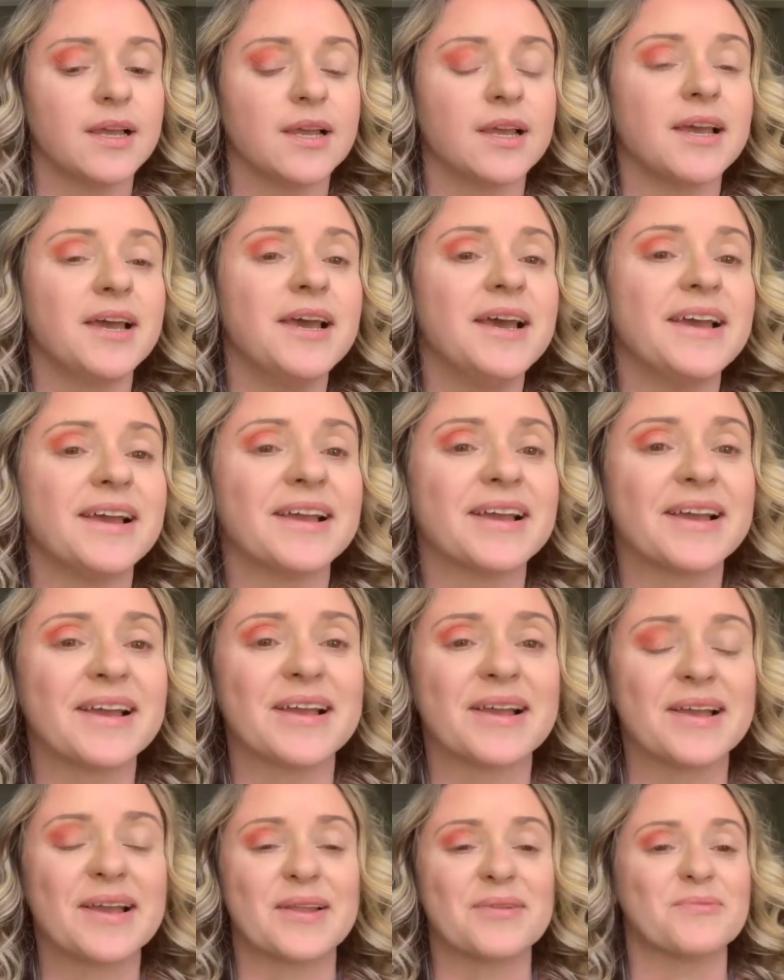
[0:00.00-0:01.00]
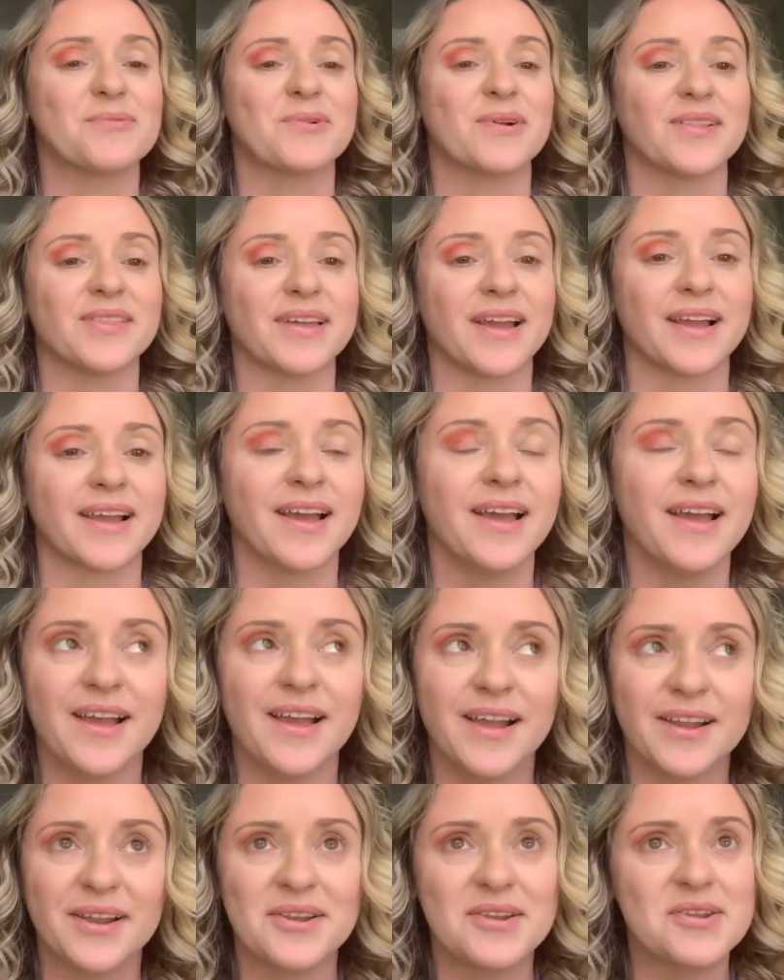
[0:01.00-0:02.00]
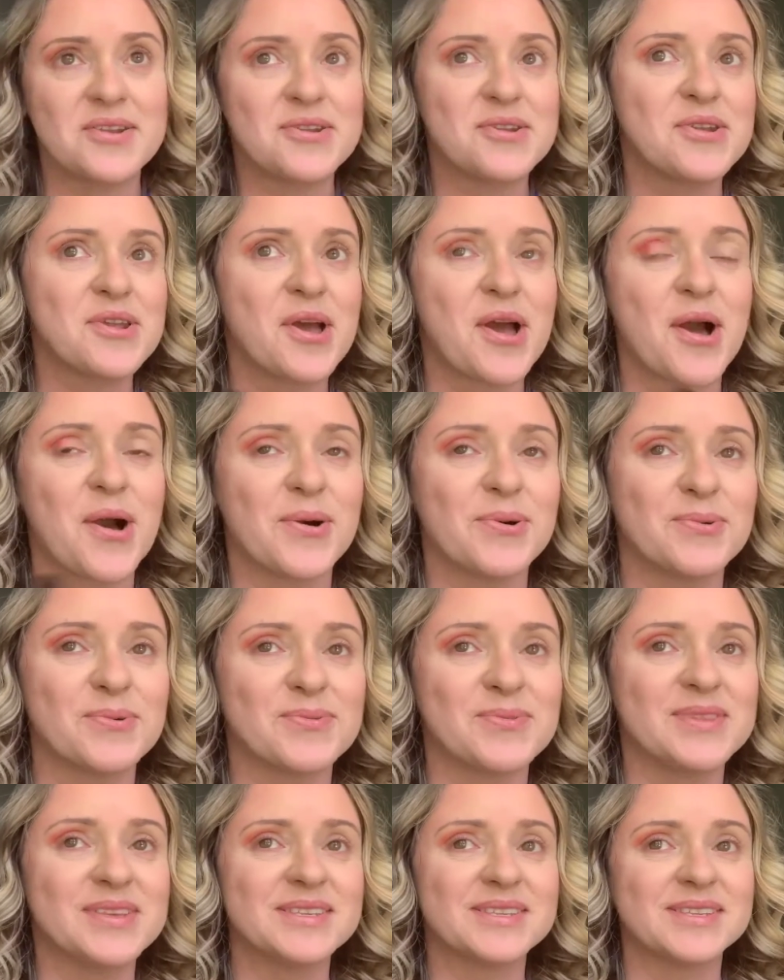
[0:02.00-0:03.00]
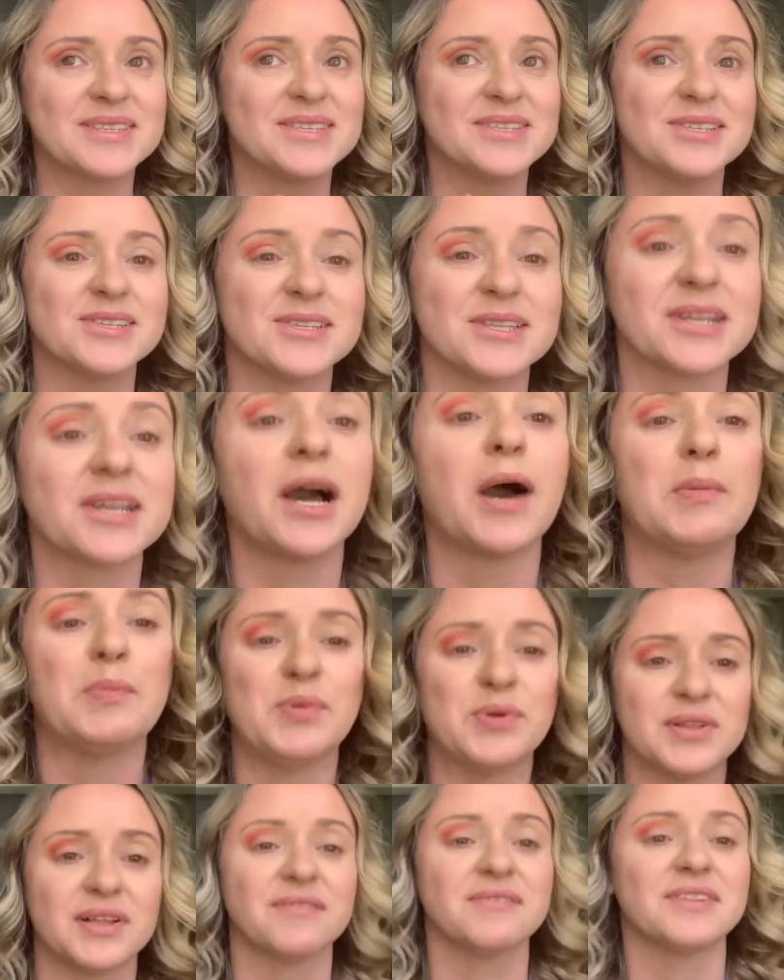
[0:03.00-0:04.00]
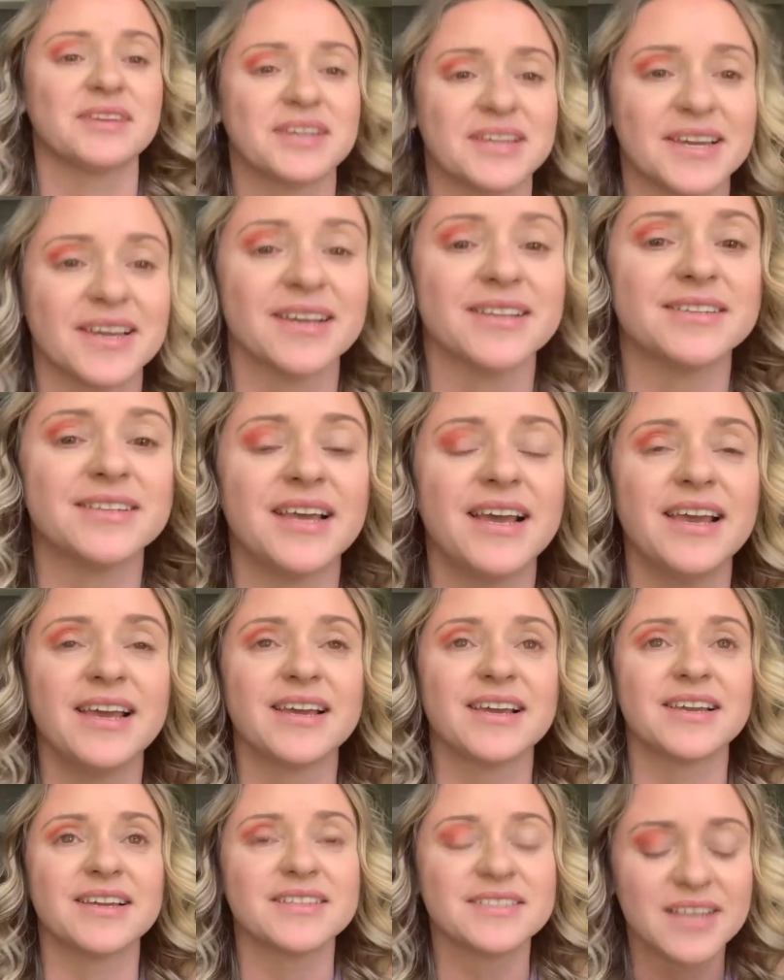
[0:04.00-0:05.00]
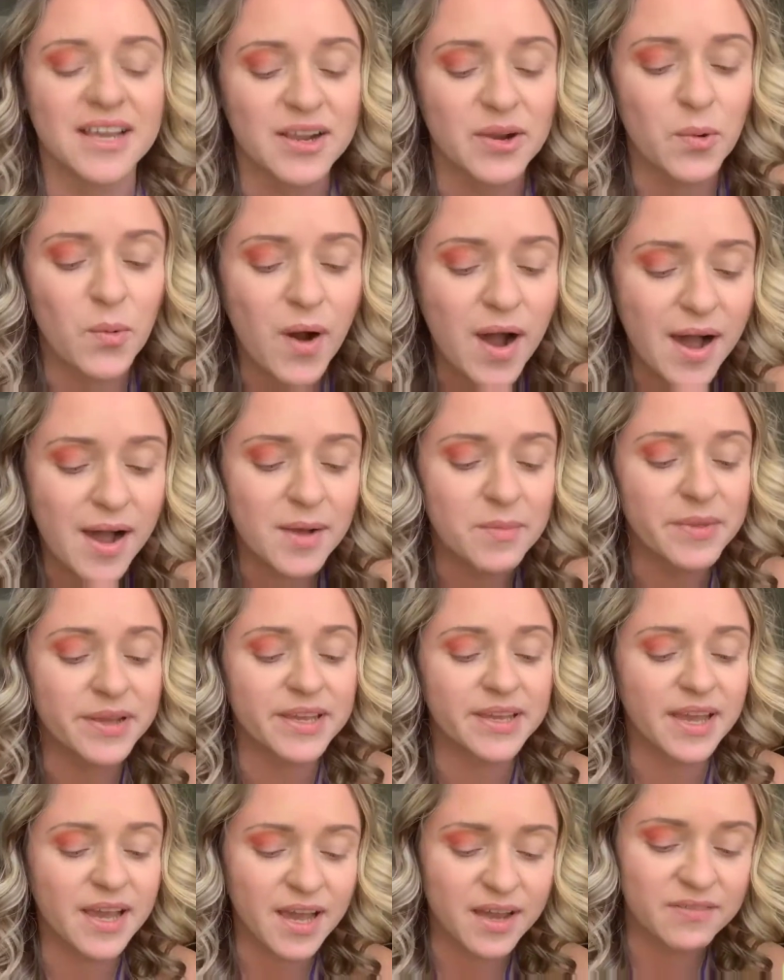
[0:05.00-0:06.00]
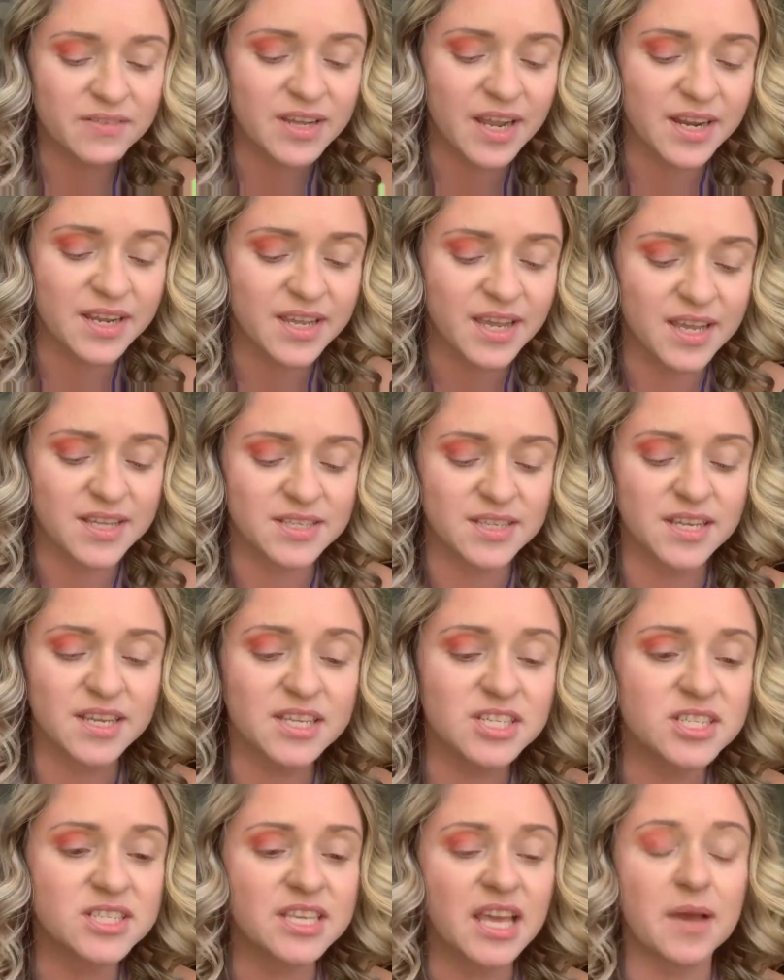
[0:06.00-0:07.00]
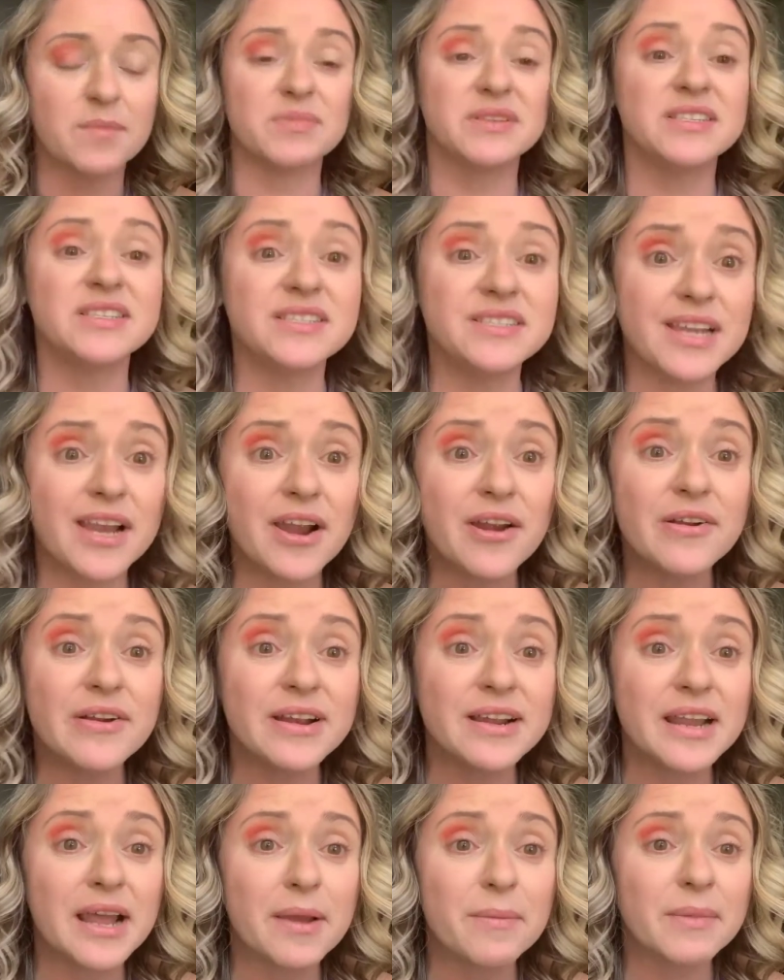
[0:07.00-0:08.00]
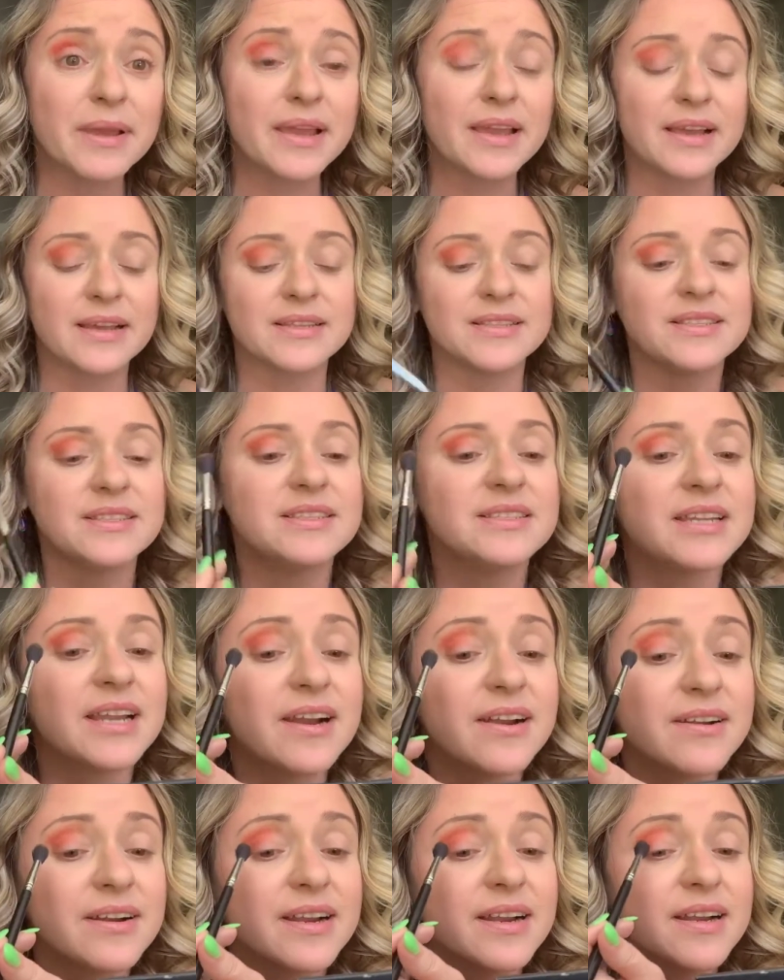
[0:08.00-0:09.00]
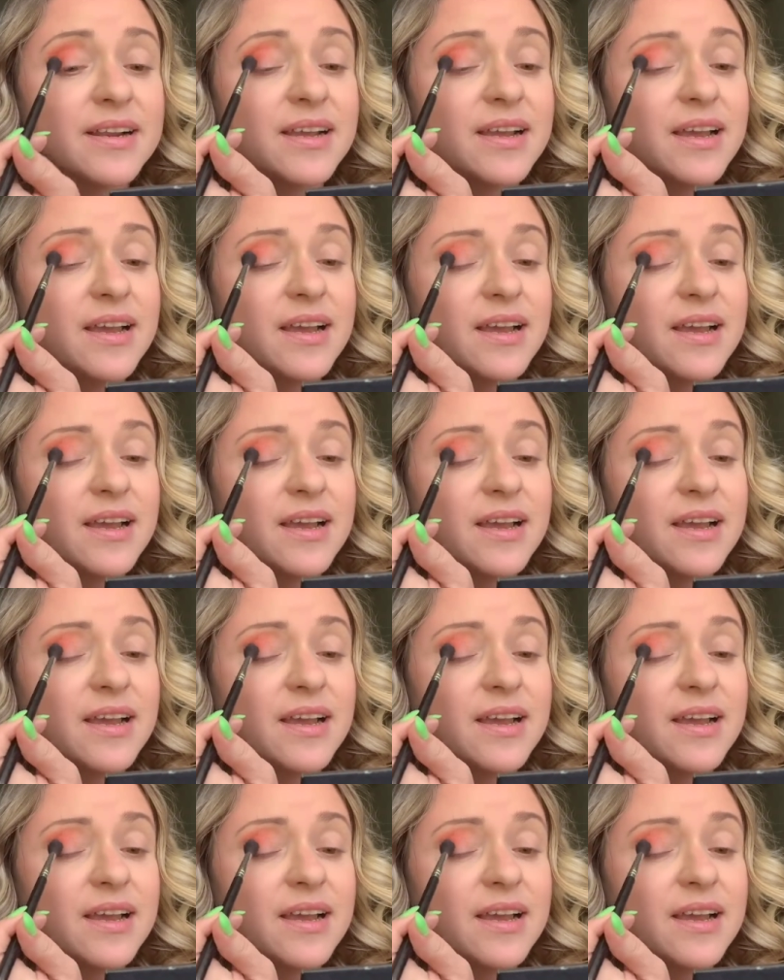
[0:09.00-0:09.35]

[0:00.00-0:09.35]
And we're like, no, this is just a couple of the kids. He's like, what? I'm like, yeah, I have 9 kids. And he just kept staring at me and staring.